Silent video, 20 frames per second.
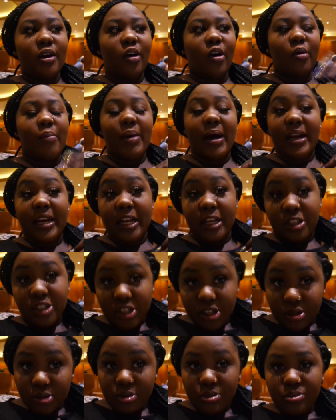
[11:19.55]
on my day
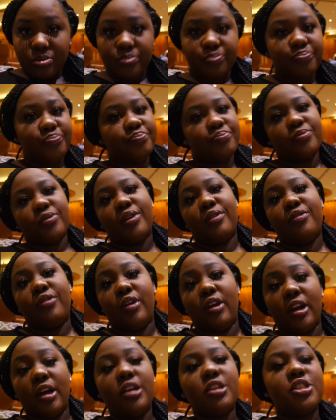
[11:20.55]
two
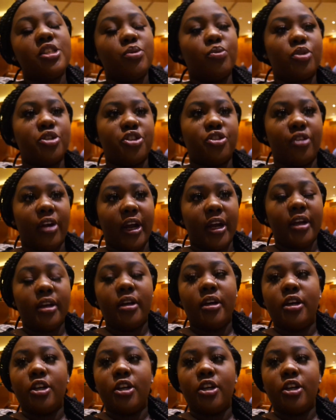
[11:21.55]
for lunch. It was great.